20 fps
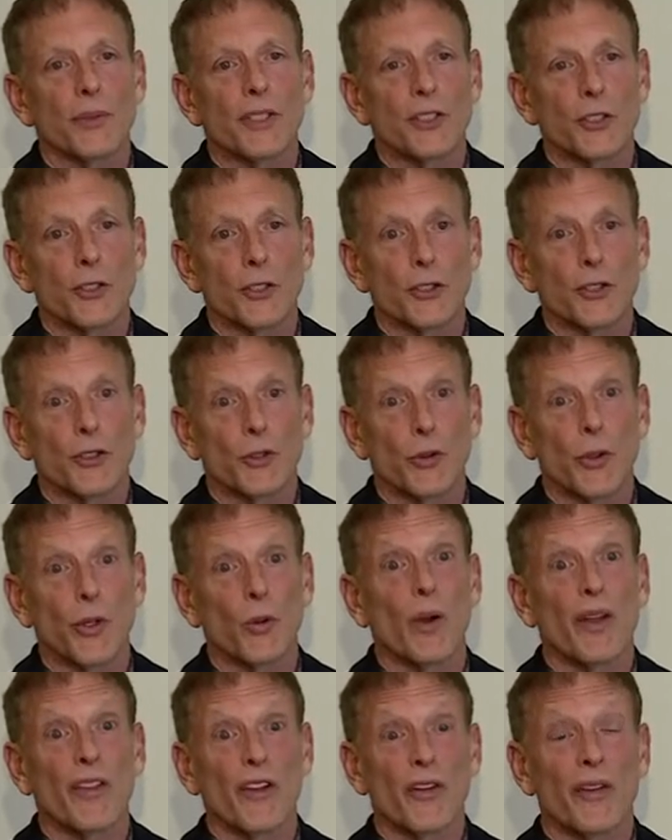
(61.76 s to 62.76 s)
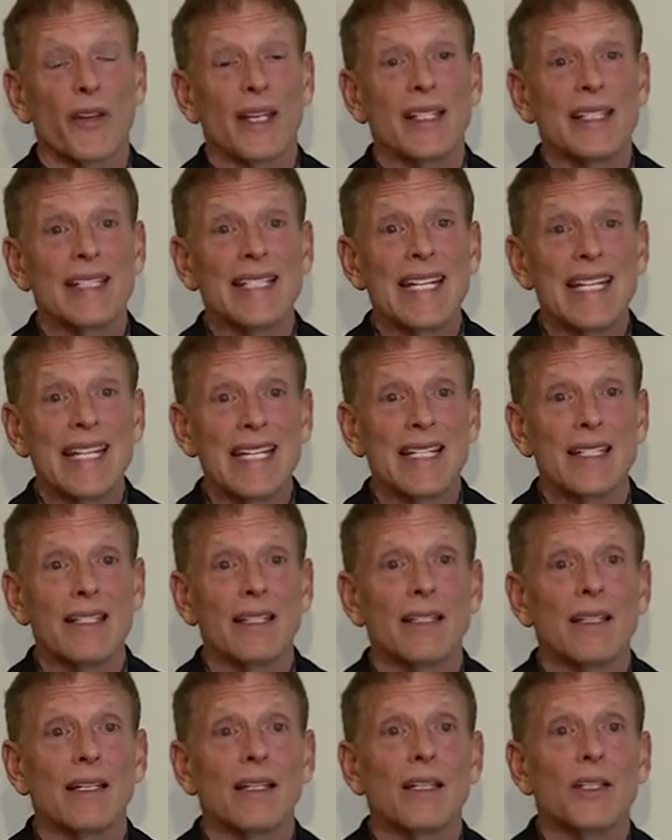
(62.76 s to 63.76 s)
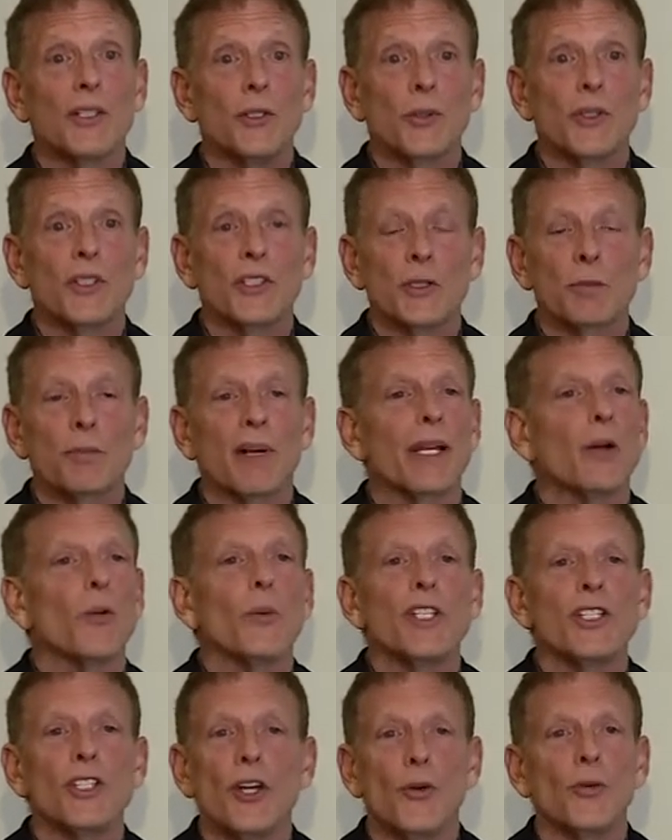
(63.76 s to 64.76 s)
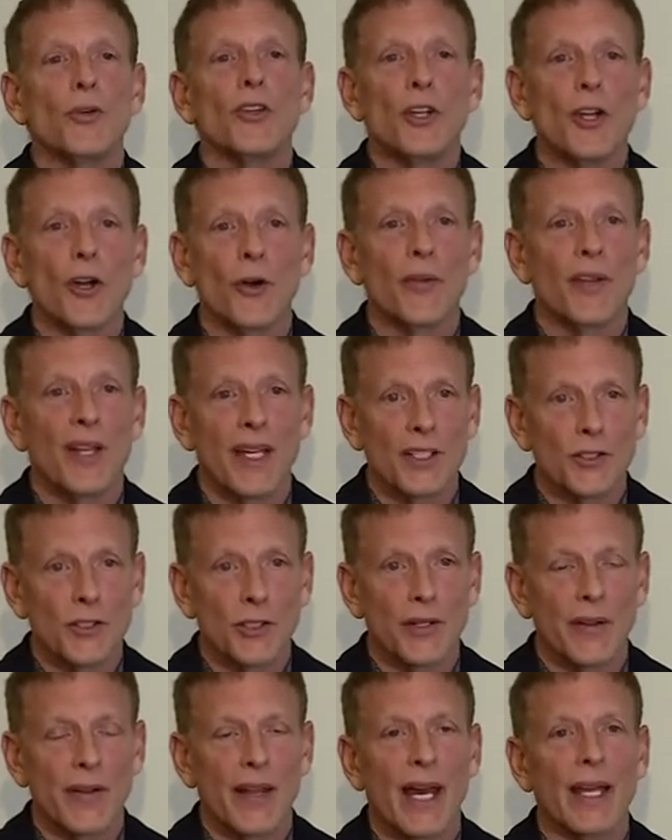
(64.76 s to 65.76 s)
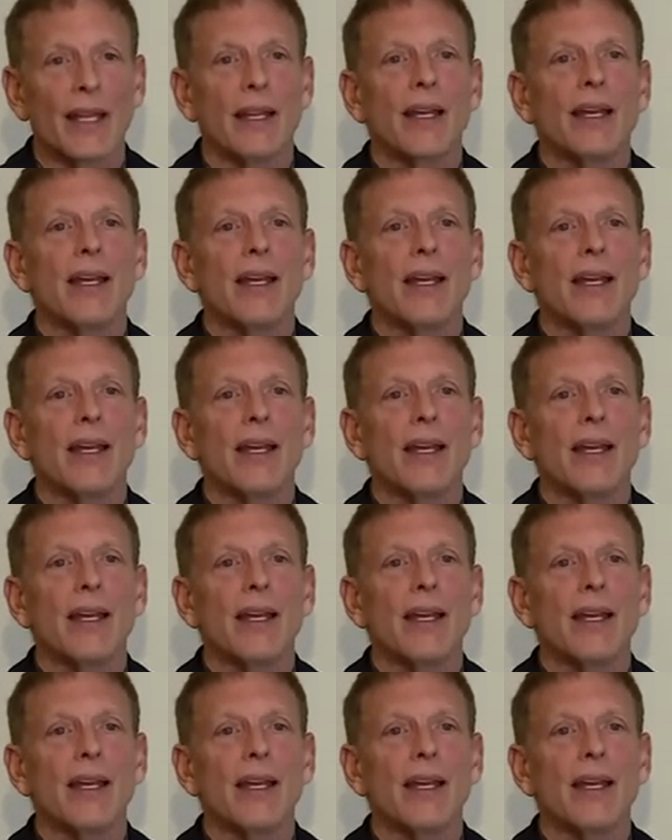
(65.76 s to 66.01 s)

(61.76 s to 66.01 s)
research they're doing, whether indeed you can spread it. We don't know the answer to that.